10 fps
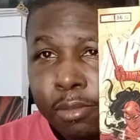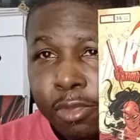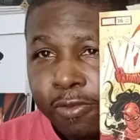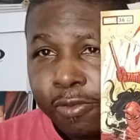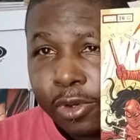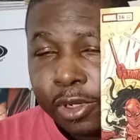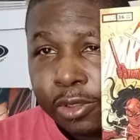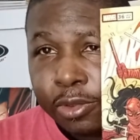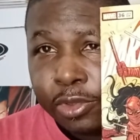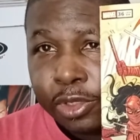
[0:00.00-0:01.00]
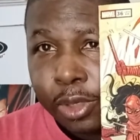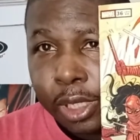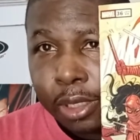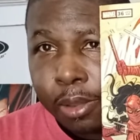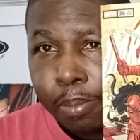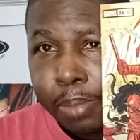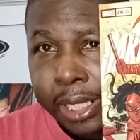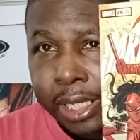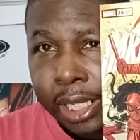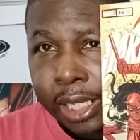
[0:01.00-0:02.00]
before the new joint
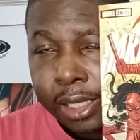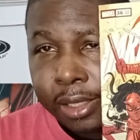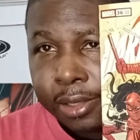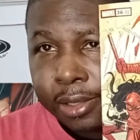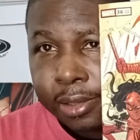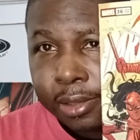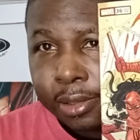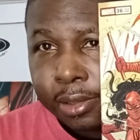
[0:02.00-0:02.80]
begins.